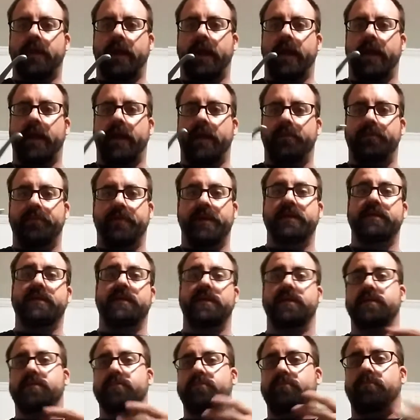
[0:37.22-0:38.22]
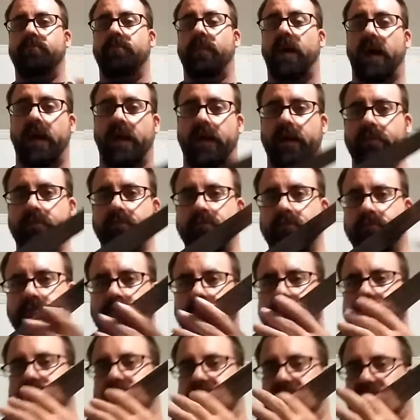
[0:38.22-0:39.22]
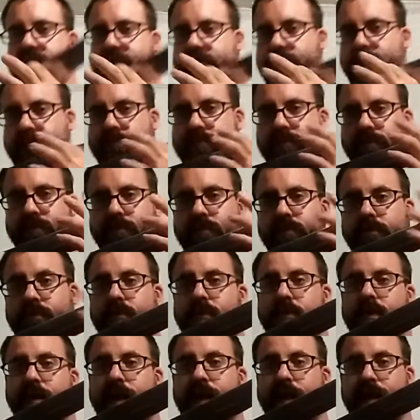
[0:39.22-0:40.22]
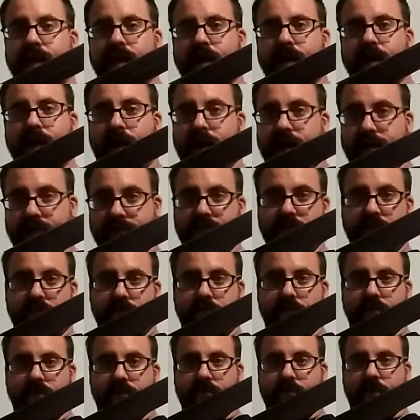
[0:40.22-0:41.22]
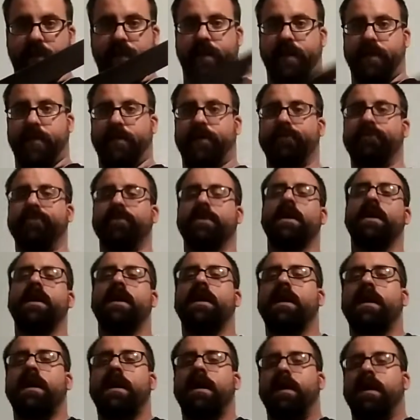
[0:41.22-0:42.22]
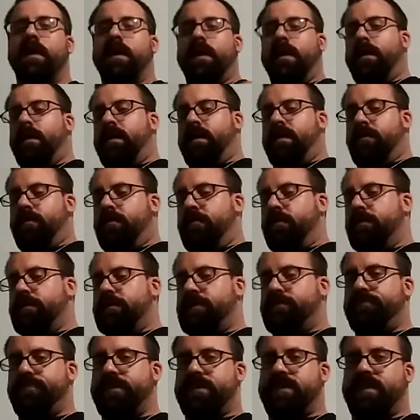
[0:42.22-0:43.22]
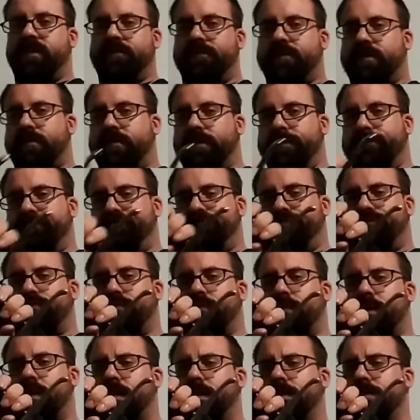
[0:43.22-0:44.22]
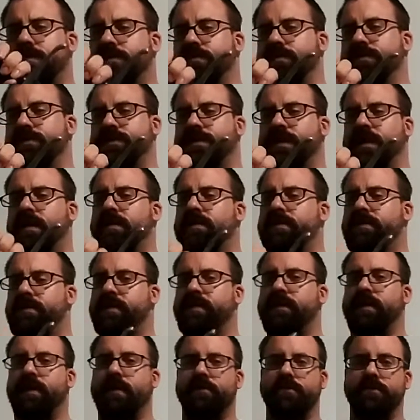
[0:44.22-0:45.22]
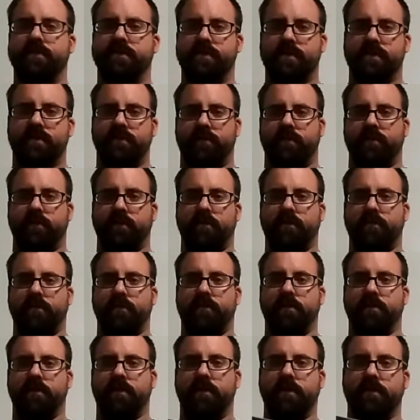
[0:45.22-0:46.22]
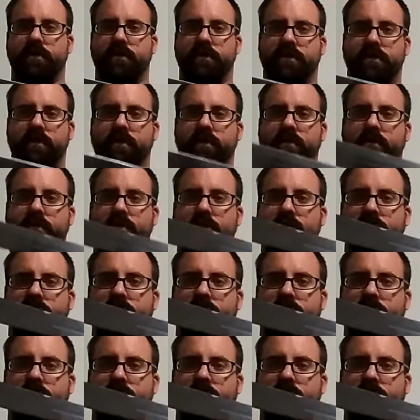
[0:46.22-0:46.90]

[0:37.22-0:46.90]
and this is my bastard sword, or hand and a half sword right here. More specifically, Jon Snow's sword looks